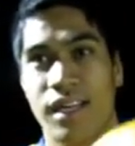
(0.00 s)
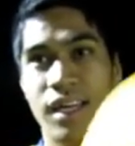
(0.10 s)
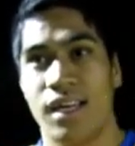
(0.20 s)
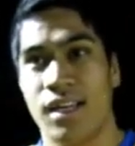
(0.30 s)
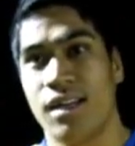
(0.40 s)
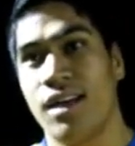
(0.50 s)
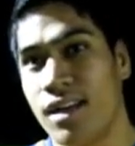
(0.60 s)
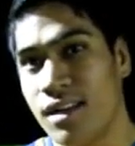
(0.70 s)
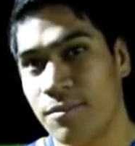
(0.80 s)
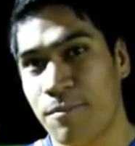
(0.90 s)
and,
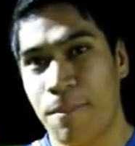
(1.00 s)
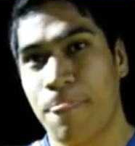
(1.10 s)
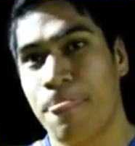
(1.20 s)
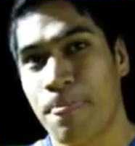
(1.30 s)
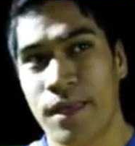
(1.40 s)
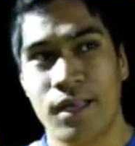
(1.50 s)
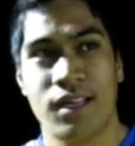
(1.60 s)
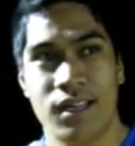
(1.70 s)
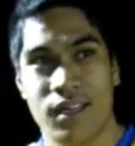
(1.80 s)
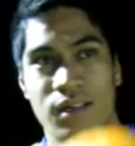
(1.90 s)
uh,
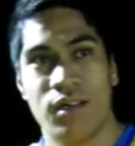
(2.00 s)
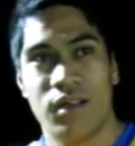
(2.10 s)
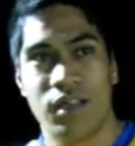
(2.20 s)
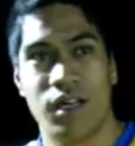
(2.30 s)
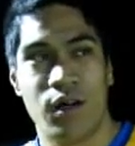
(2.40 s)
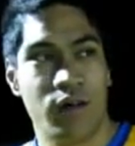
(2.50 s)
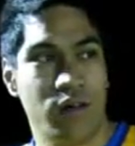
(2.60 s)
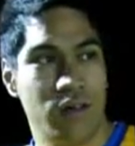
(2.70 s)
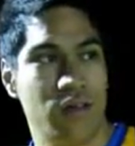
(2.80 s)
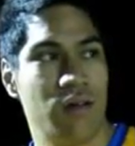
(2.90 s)
you know,